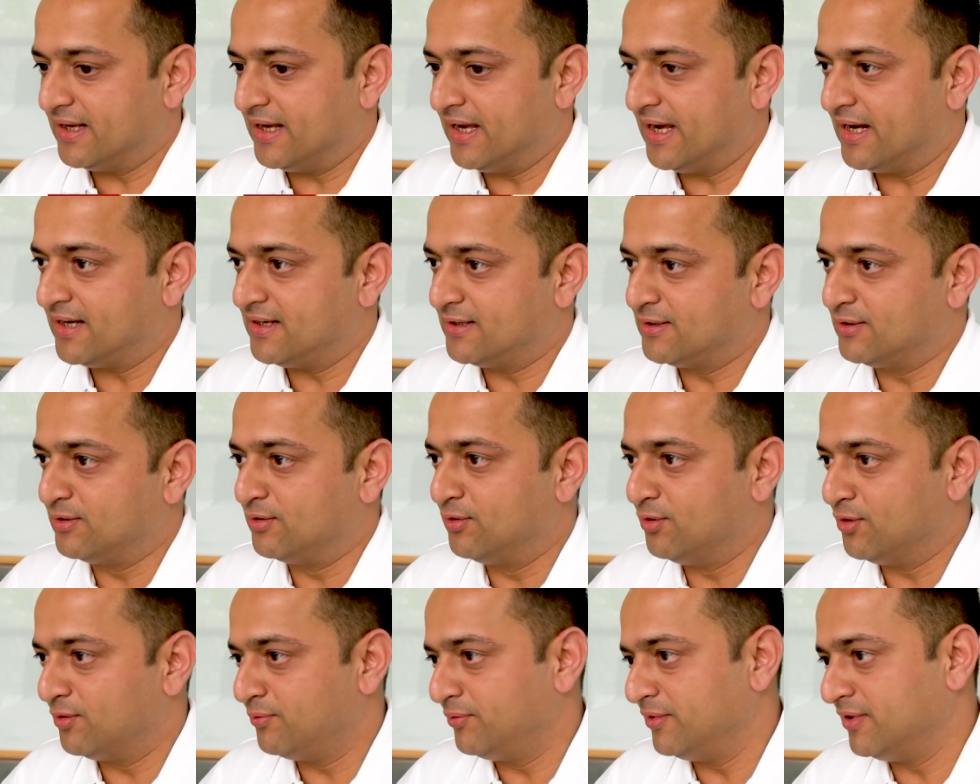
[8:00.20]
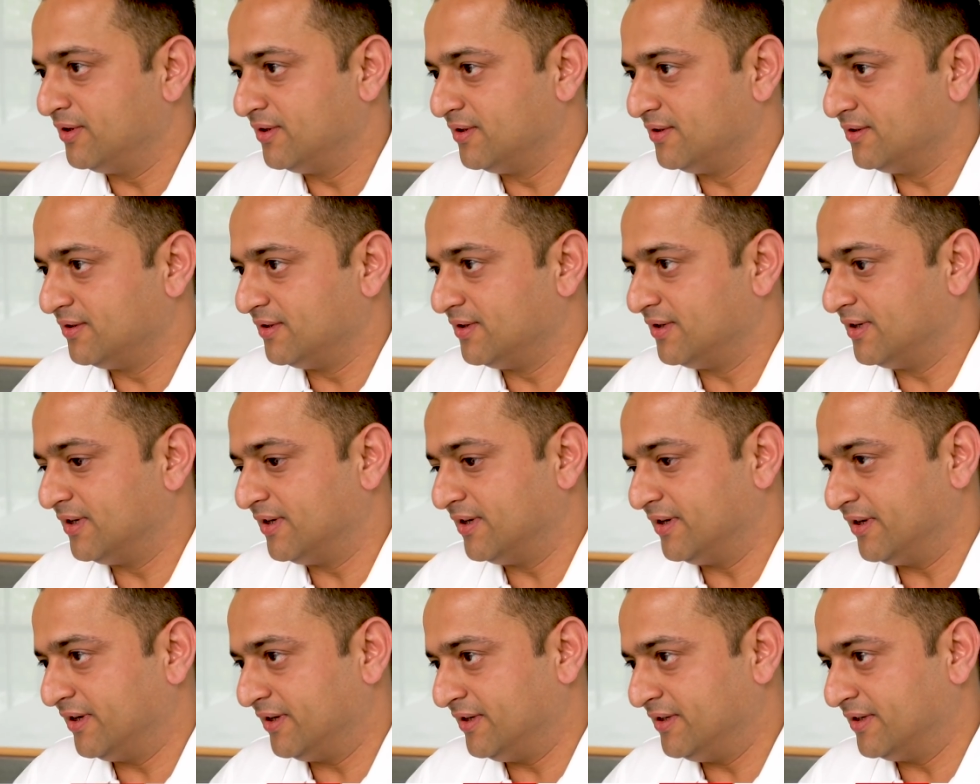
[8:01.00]
At Global,
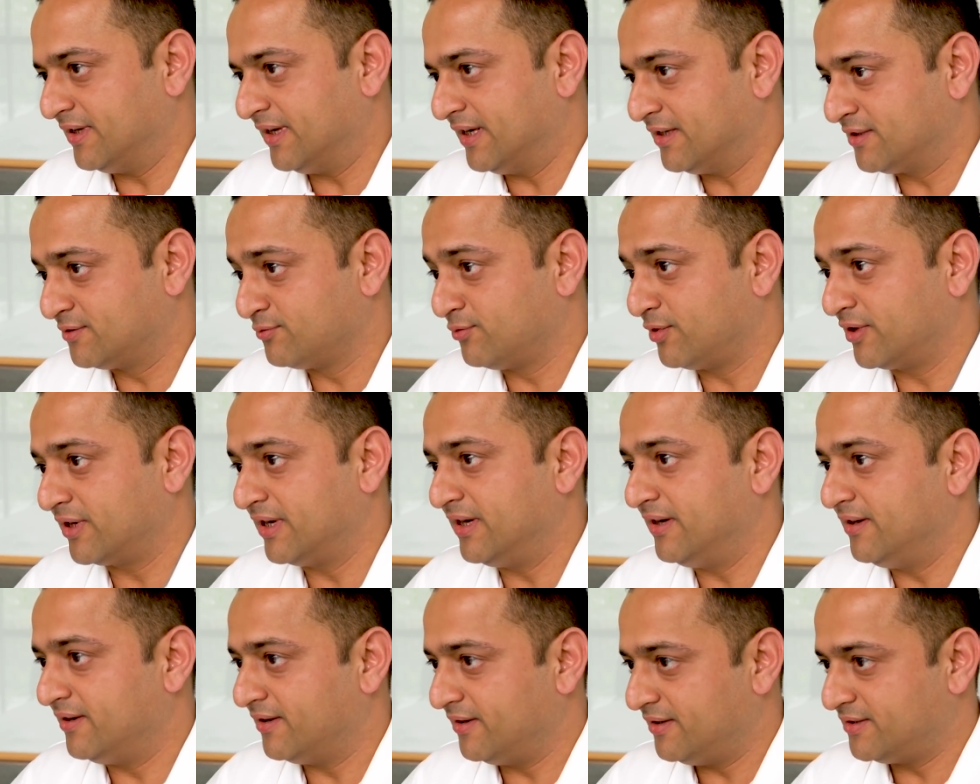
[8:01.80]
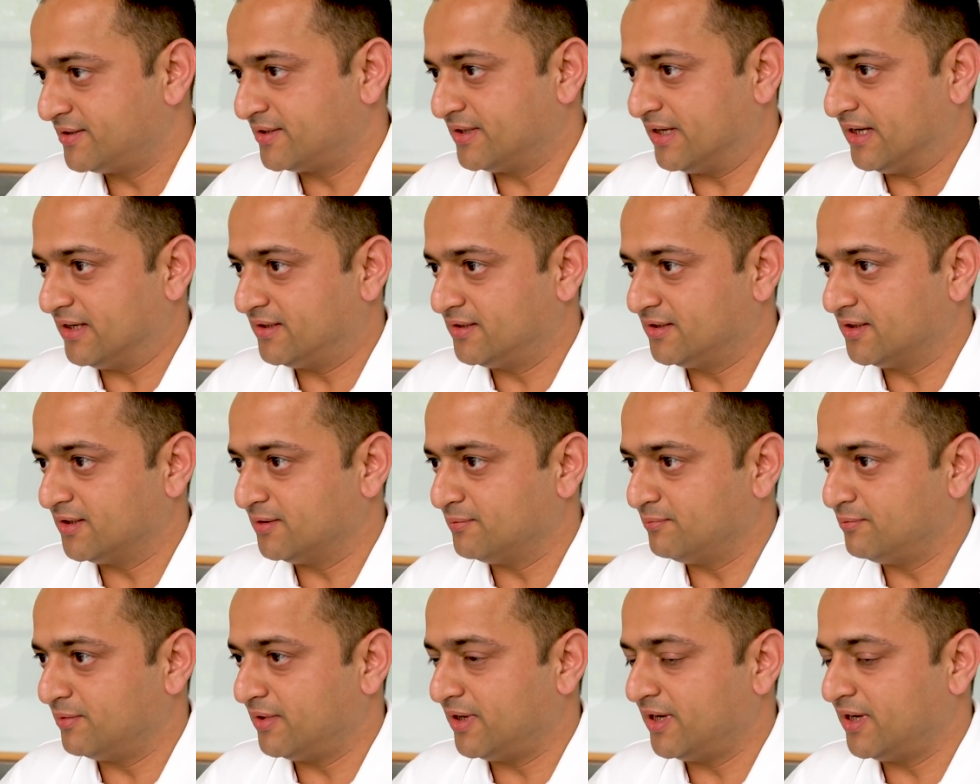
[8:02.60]
in, as working in a startup,